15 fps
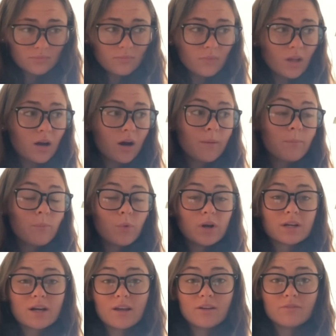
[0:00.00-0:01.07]
what
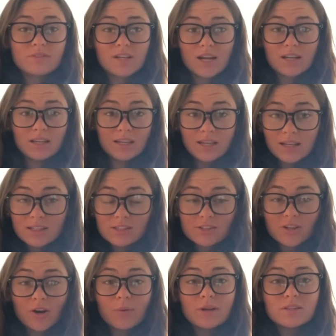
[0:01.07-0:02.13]
kind of techniques
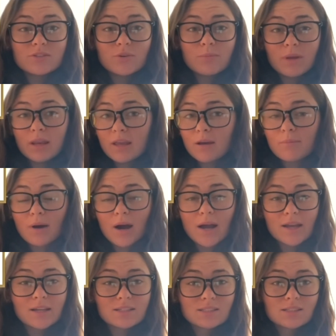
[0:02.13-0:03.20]
go into media
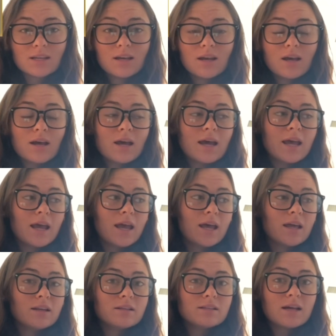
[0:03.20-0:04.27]
bias,
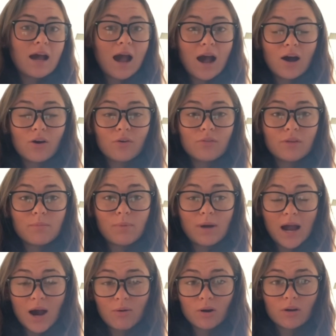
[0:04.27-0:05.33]
and how the
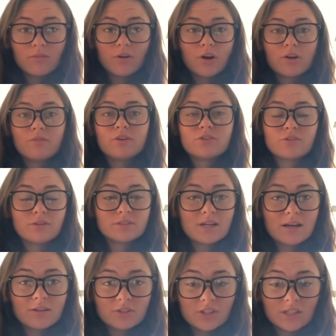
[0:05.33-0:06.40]
power of artificial
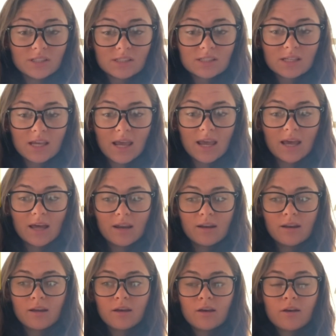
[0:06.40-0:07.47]
intelligence
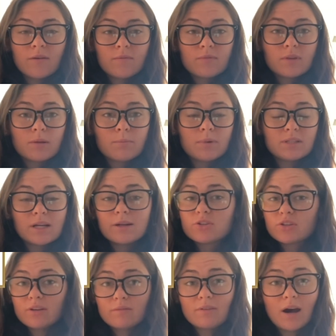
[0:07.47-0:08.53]
can
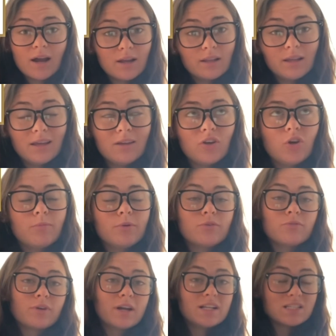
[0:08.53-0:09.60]
potentially violate human
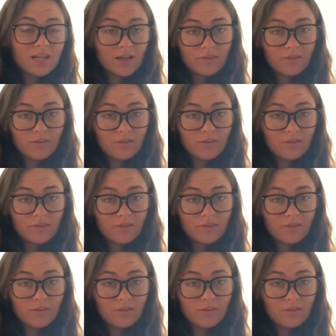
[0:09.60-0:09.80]
rights and